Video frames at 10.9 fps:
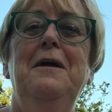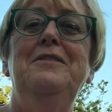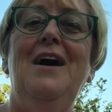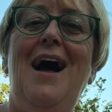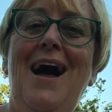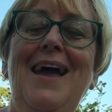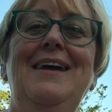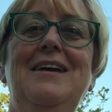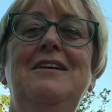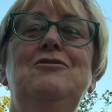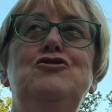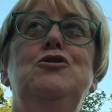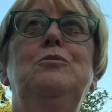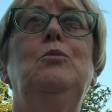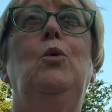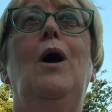that I can do
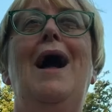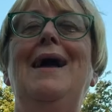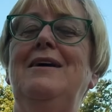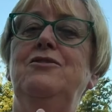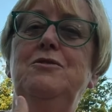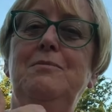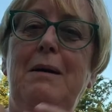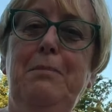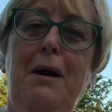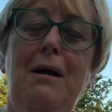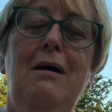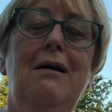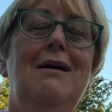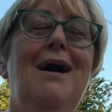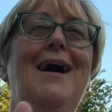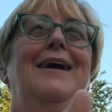more. I can do my part. I